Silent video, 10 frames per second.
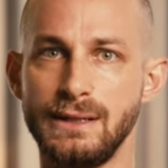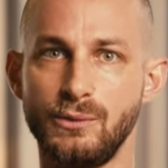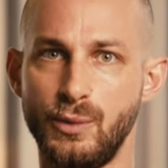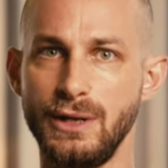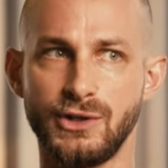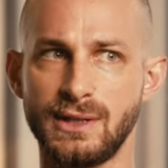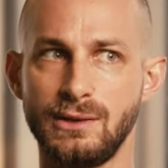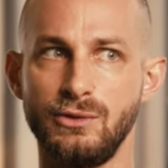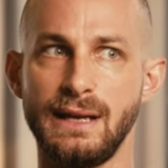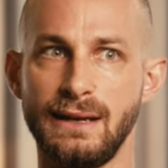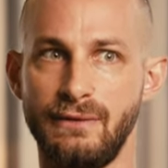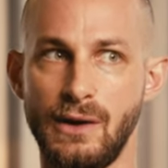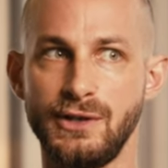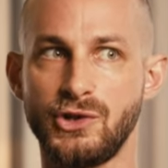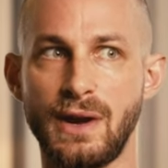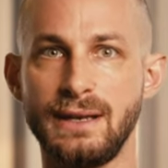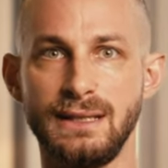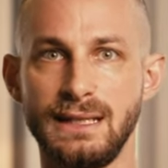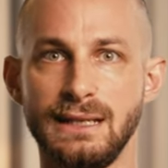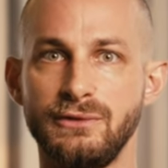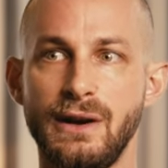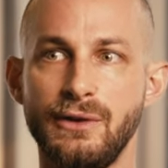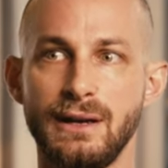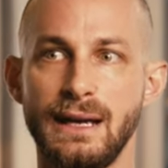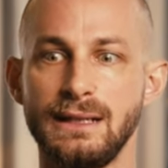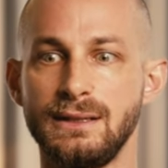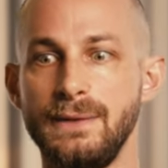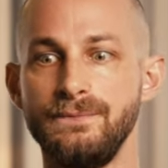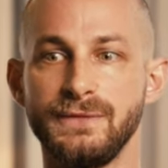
It will just look like very trendy and very like,